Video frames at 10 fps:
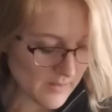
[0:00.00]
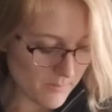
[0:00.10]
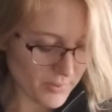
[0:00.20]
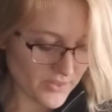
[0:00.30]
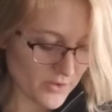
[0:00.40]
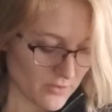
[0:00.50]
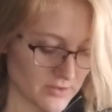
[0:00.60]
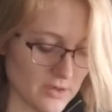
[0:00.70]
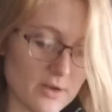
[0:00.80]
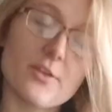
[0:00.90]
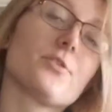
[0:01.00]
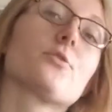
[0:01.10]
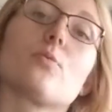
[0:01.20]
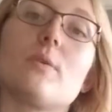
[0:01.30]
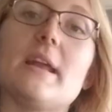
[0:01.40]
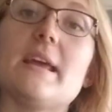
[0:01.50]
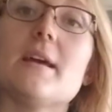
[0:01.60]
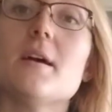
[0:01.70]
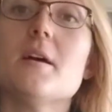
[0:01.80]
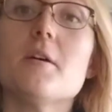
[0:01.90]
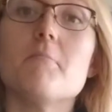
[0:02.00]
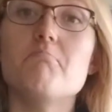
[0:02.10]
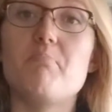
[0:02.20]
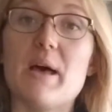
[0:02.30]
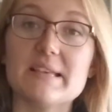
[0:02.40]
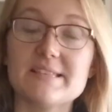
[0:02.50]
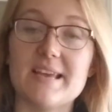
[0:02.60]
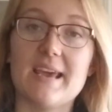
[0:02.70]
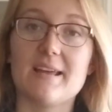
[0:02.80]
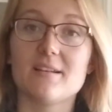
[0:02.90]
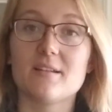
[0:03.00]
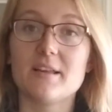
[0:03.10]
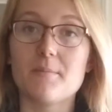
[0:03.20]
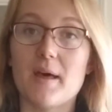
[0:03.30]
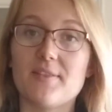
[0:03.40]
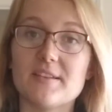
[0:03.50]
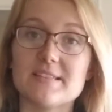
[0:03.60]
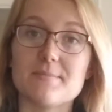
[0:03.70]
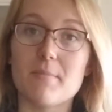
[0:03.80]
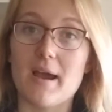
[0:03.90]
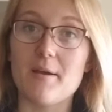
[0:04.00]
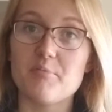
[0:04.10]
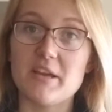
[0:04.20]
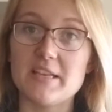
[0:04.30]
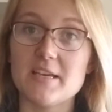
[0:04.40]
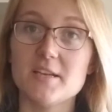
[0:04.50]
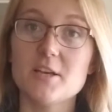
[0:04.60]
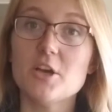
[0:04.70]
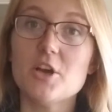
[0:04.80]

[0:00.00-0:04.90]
but those are the 3 best handling methods in my opinion.